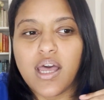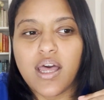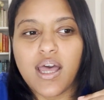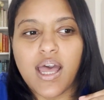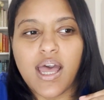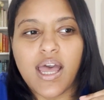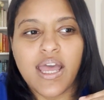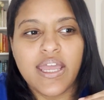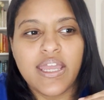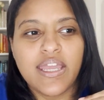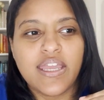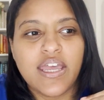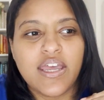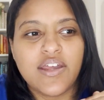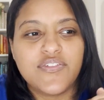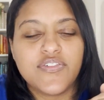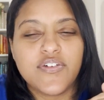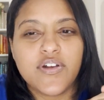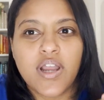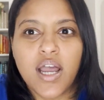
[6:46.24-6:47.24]
I
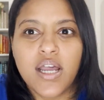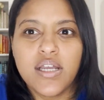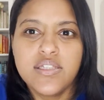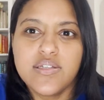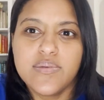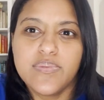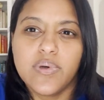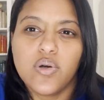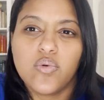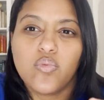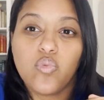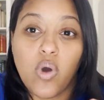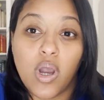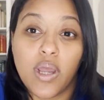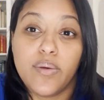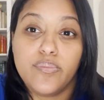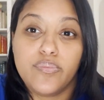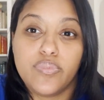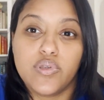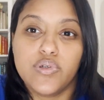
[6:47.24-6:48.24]
had forgotten to put
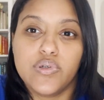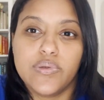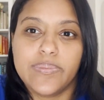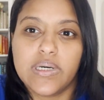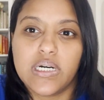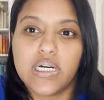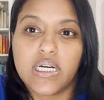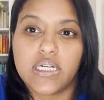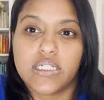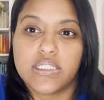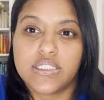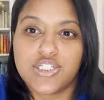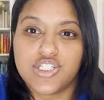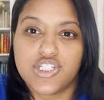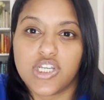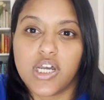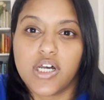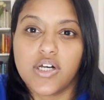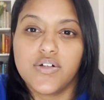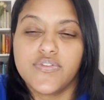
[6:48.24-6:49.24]
one blue book on the
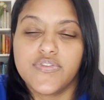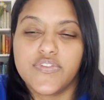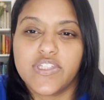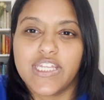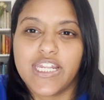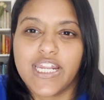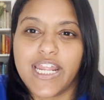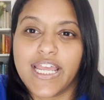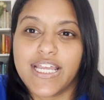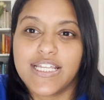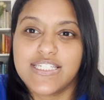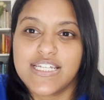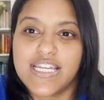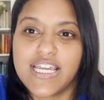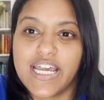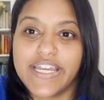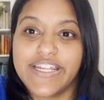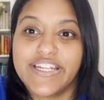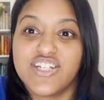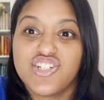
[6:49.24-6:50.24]
shelf, and then I had to
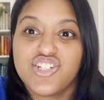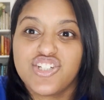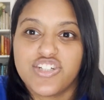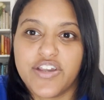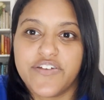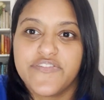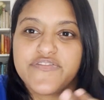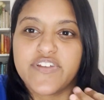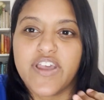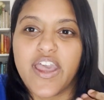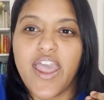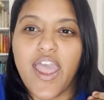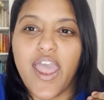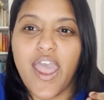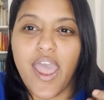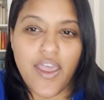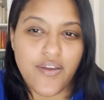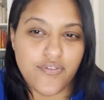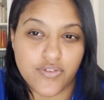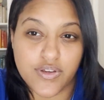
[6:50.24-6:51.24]
kind of shift
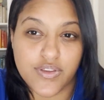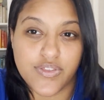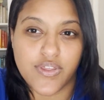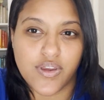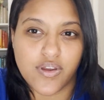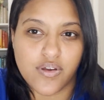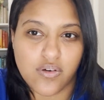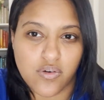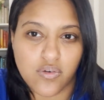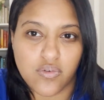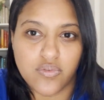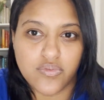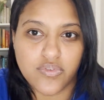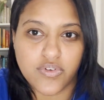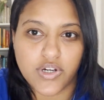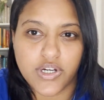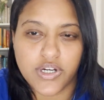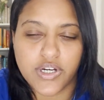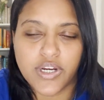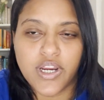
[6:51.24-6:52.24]
everything
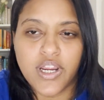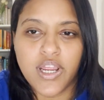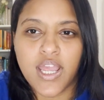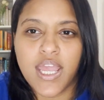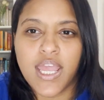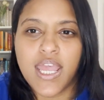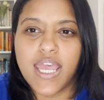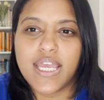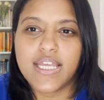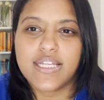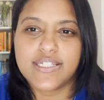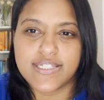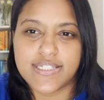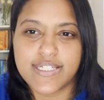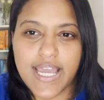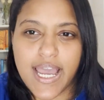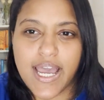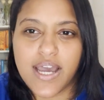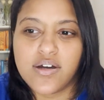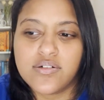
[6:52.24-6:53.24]
over and
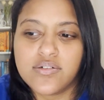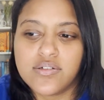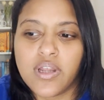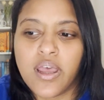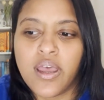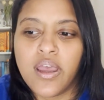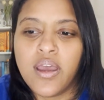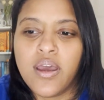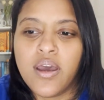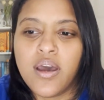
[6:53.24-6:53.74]
down